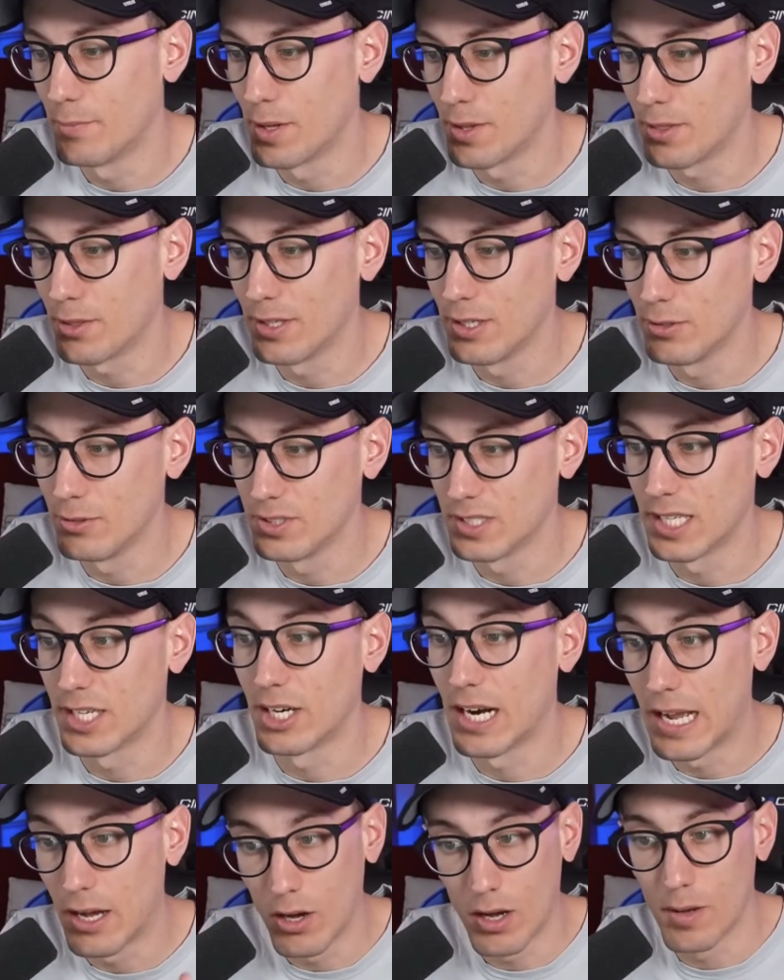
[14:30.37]
monthly
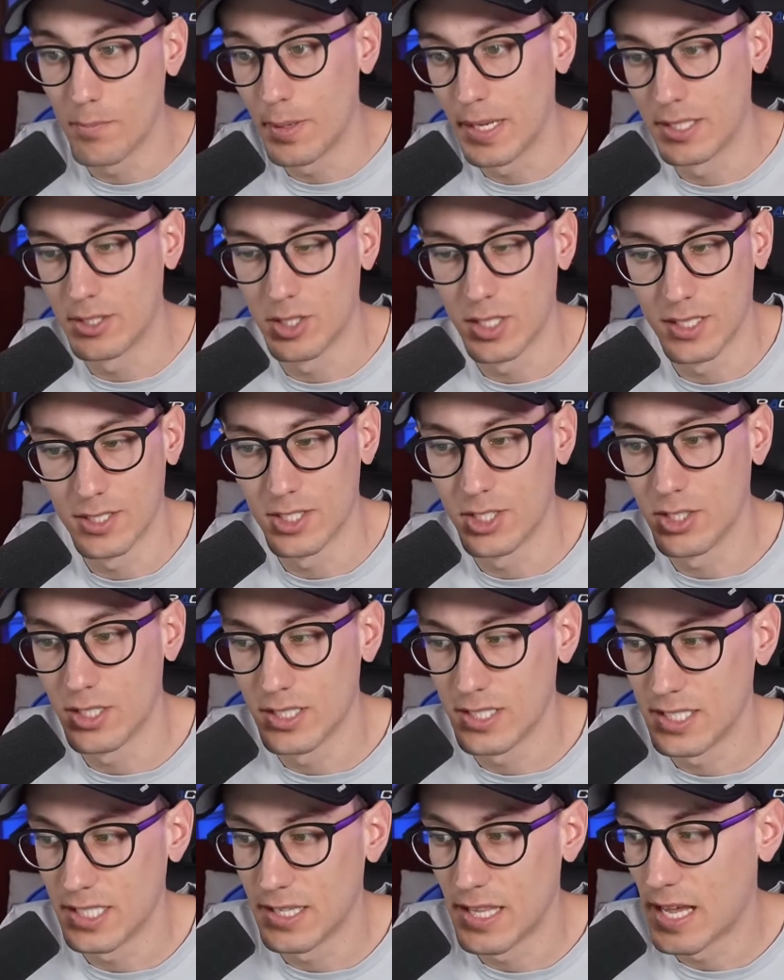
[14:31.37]
newsletter out on Patreon, so you
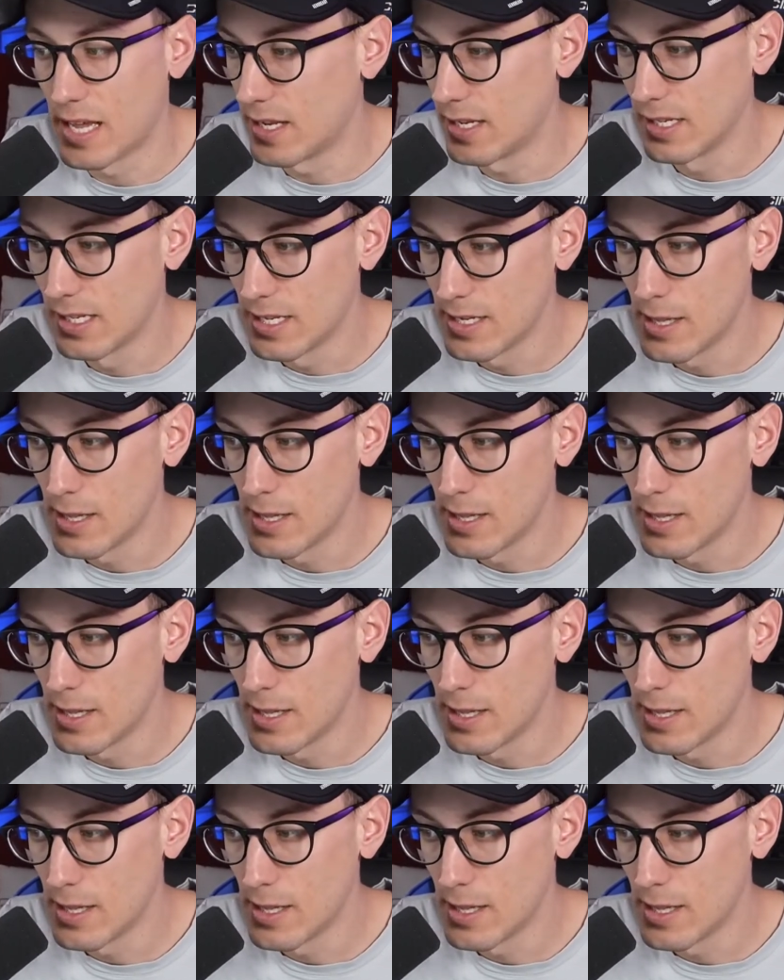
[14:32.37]
can see that